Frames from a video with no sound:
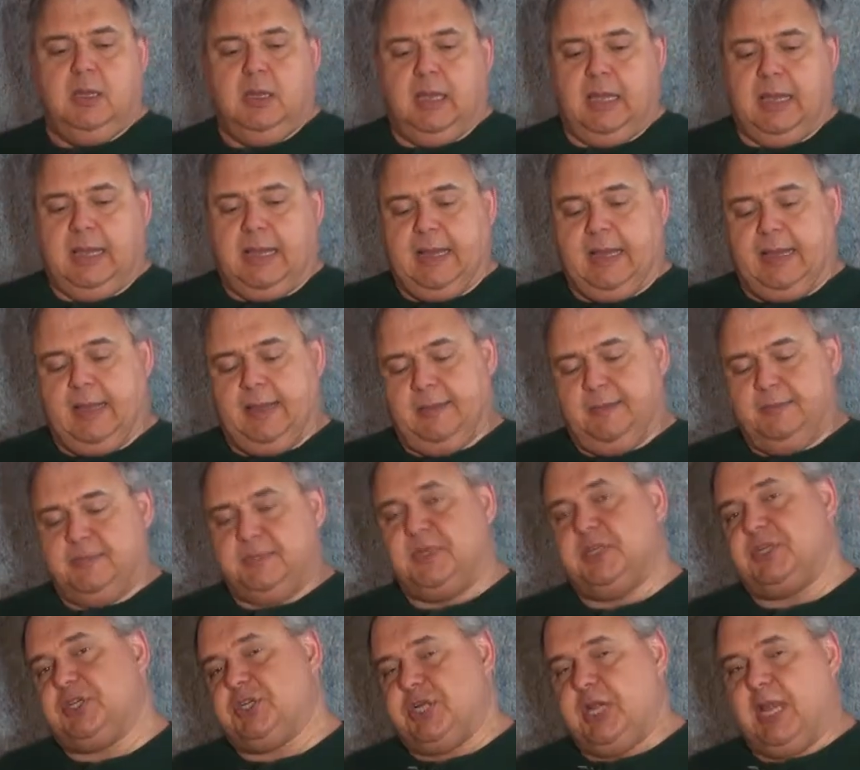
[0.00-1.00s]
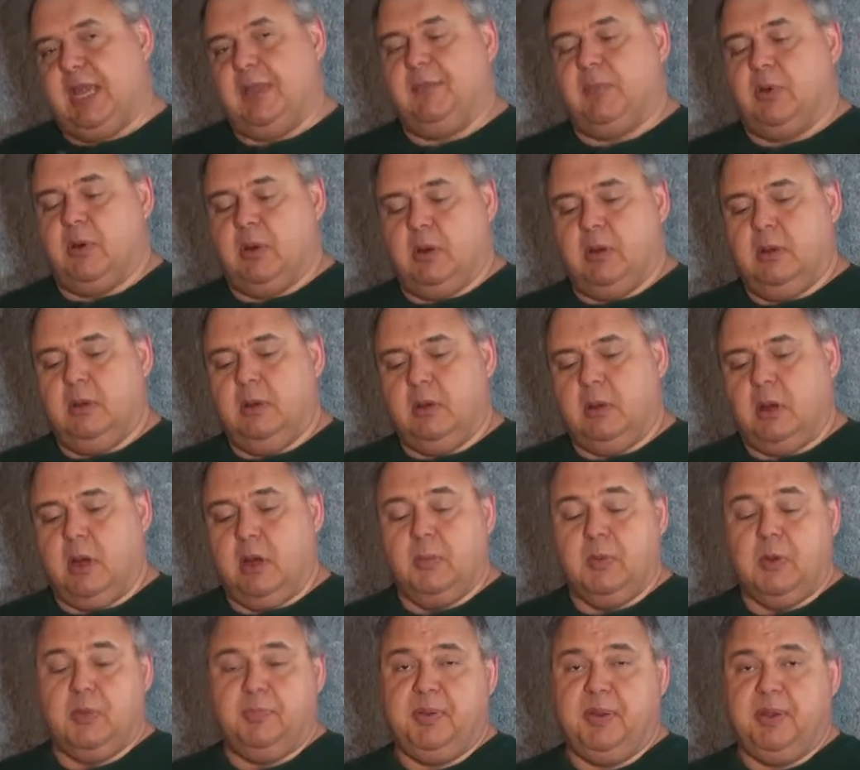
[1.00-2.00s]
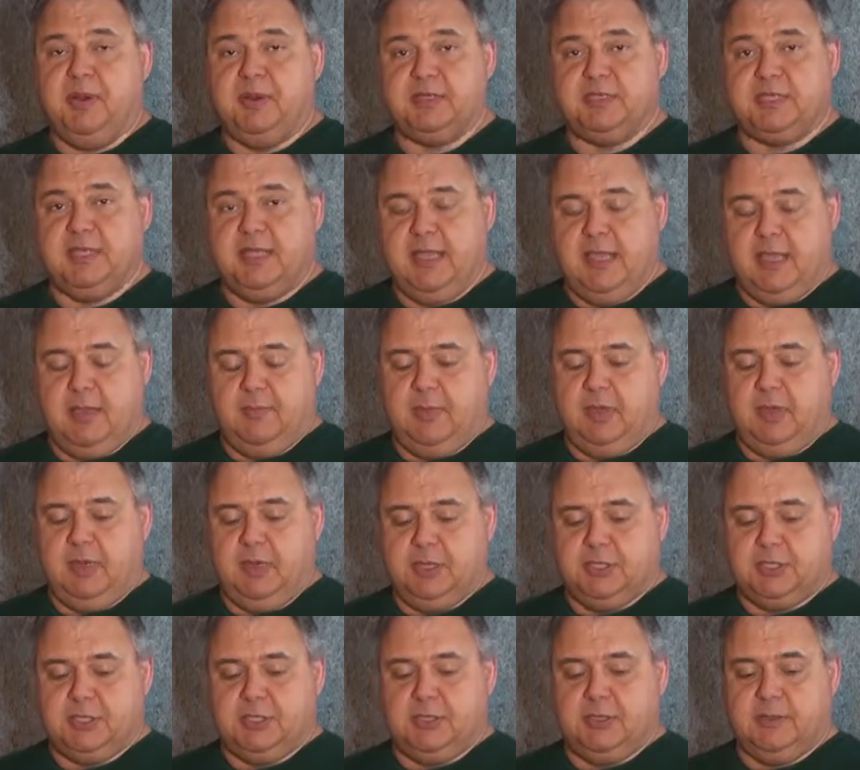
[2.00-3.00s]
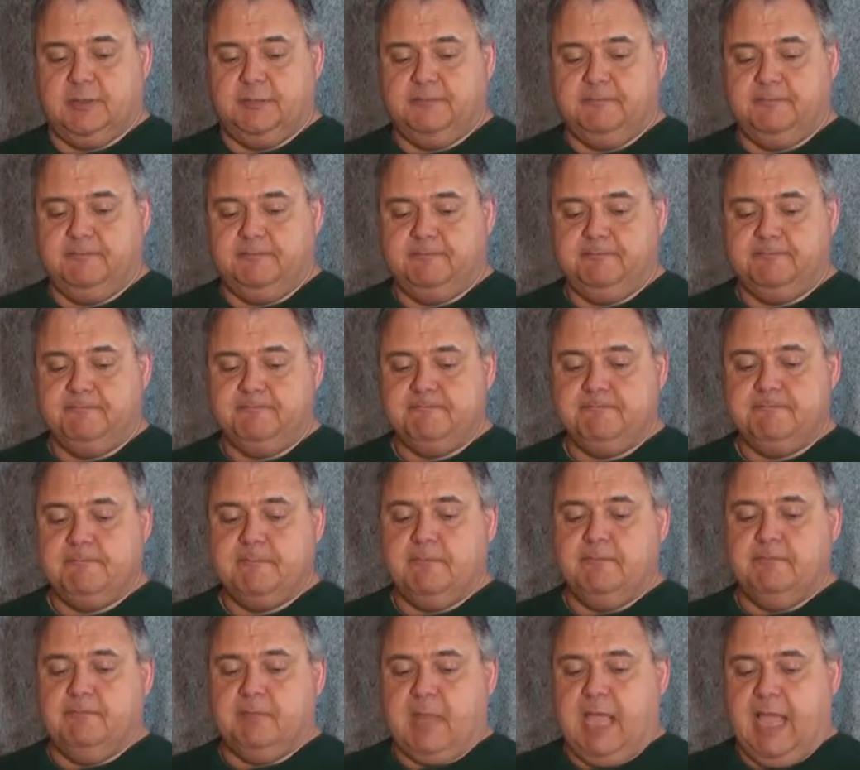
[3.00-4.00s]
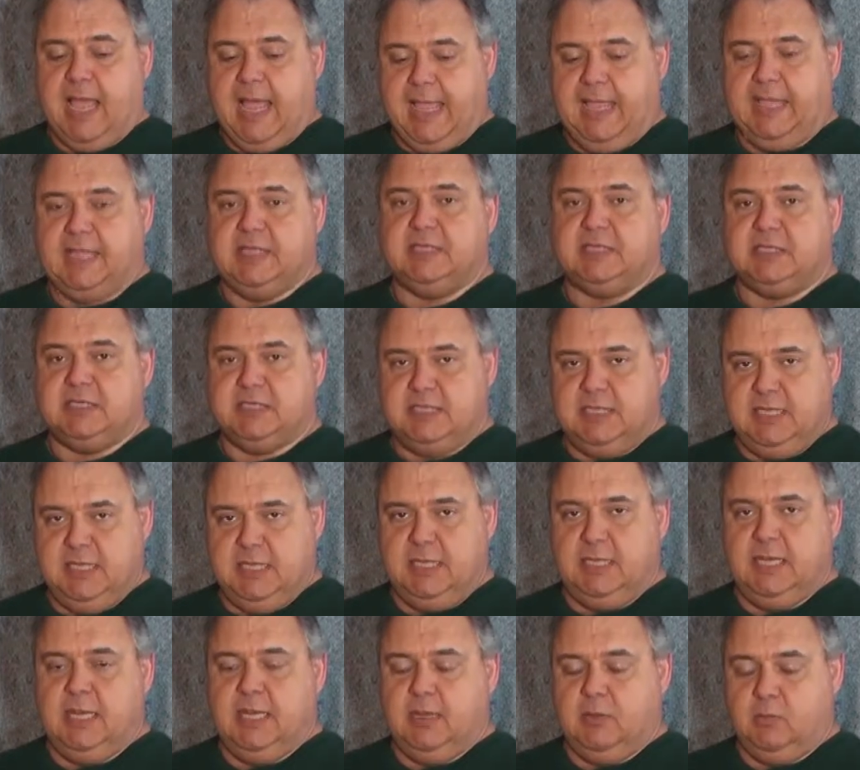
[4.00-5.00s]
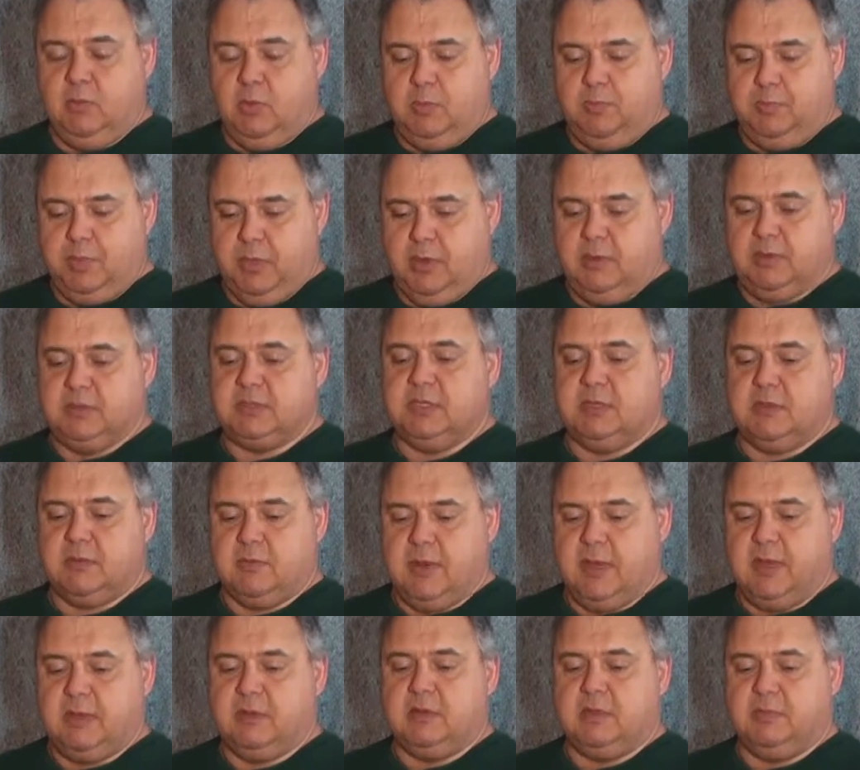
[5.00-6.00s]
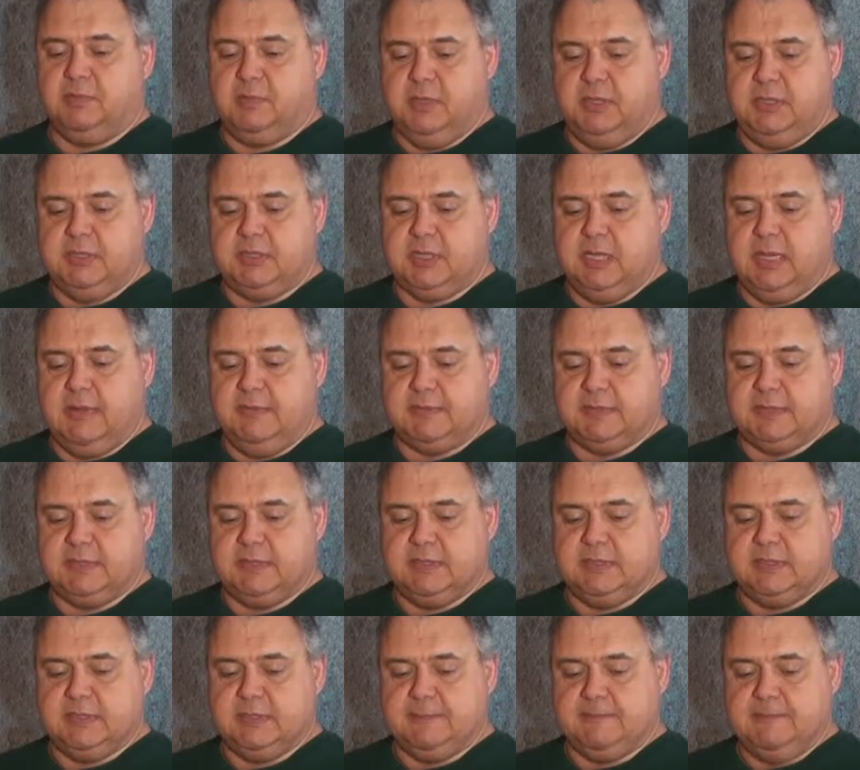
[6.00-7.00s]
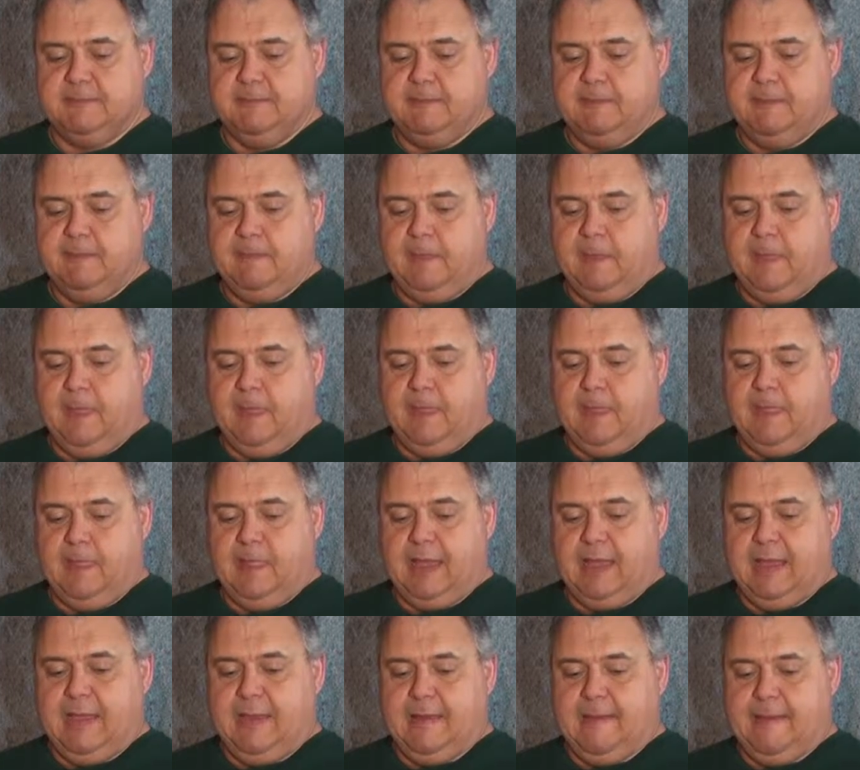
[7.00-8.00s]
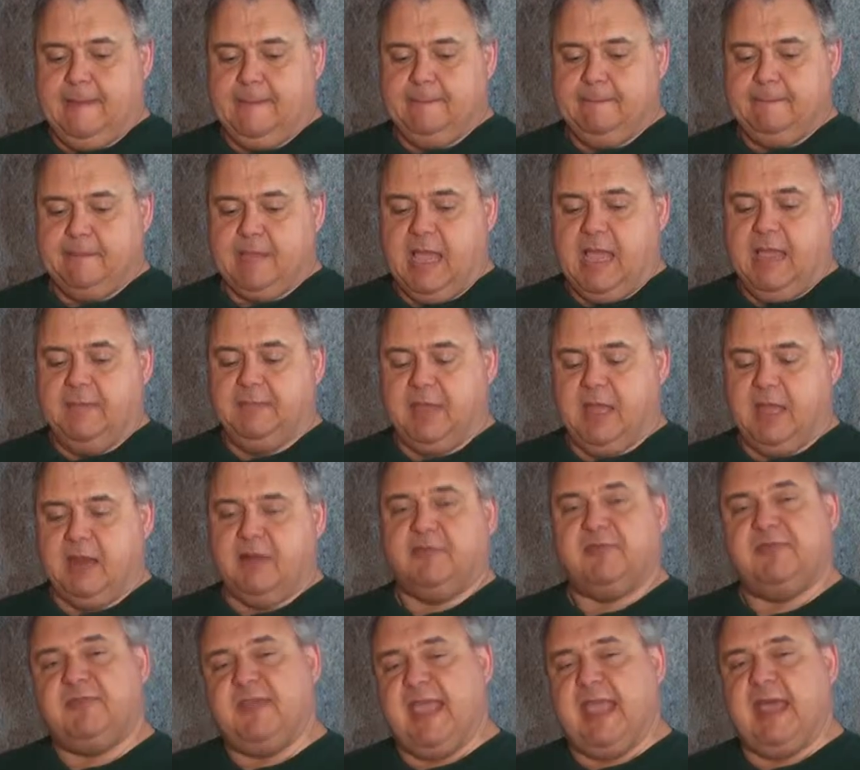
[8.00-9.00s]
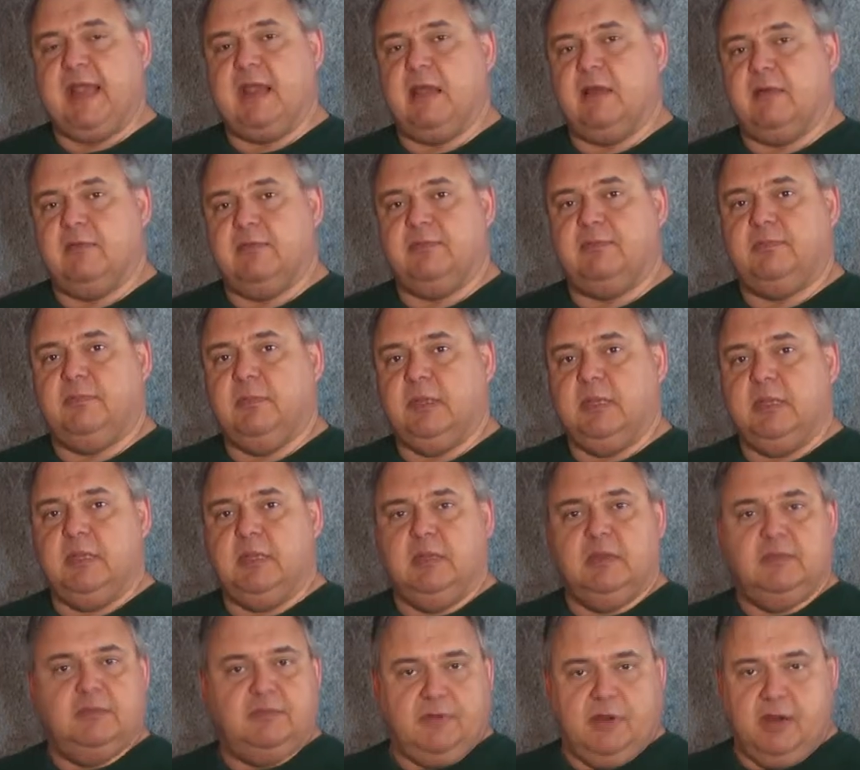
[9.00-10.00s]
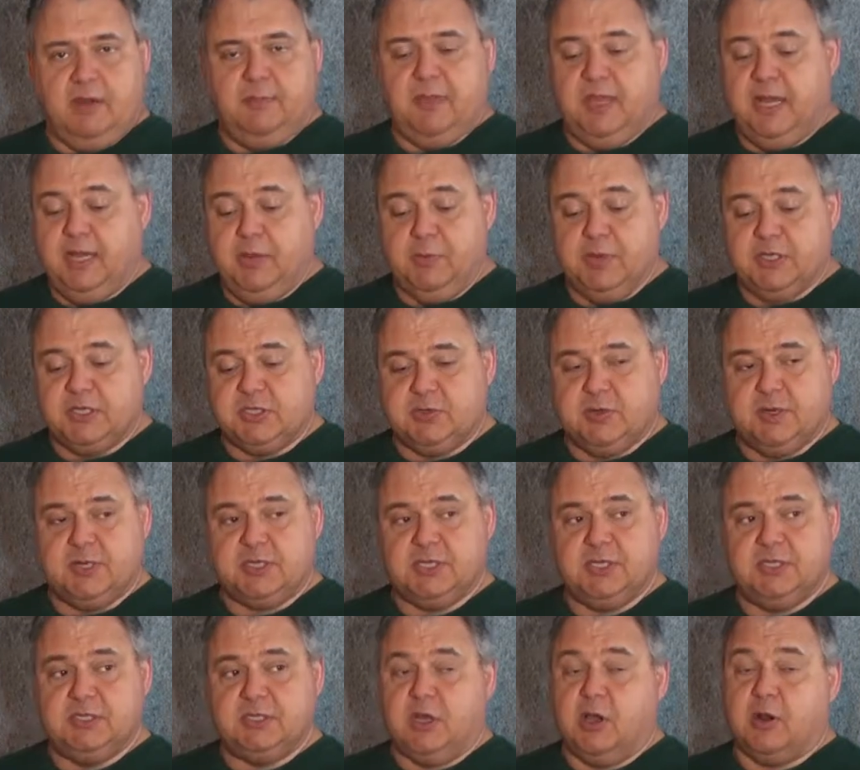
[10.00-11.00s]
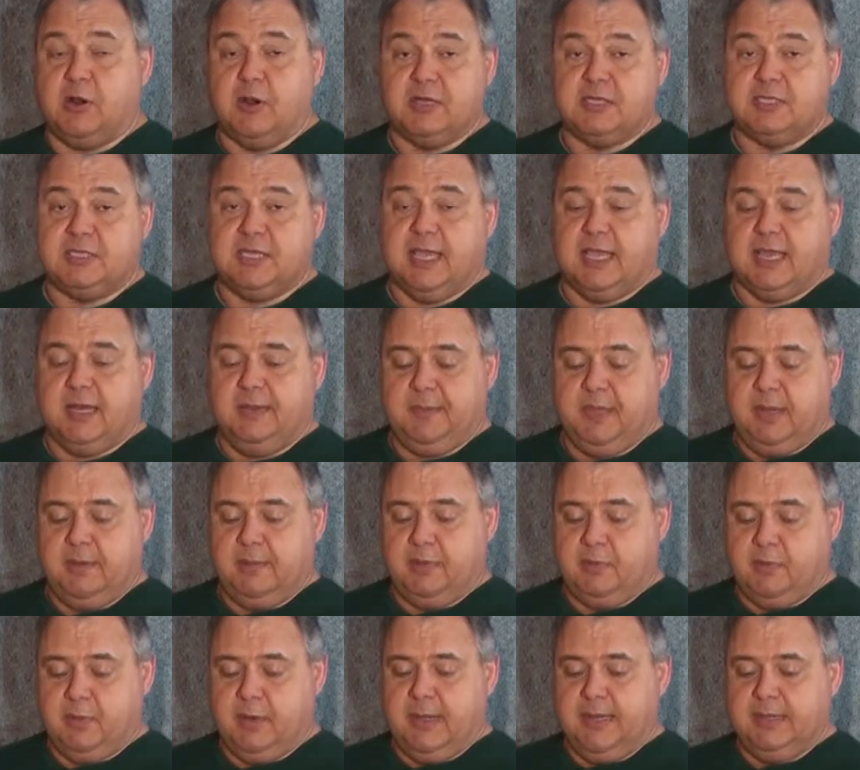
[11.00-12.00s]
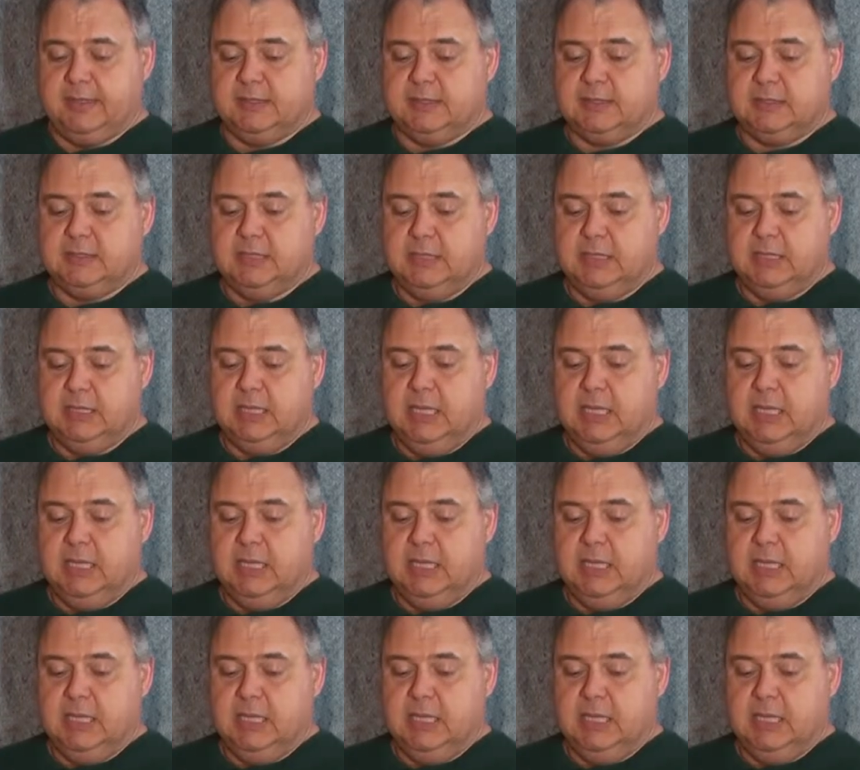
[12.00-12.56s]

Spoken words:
to chamber armor-piercing ammunition, I can see that it would pose a threat to police officers. I'm not a fan of very many restrictions on our Second Amendment rights.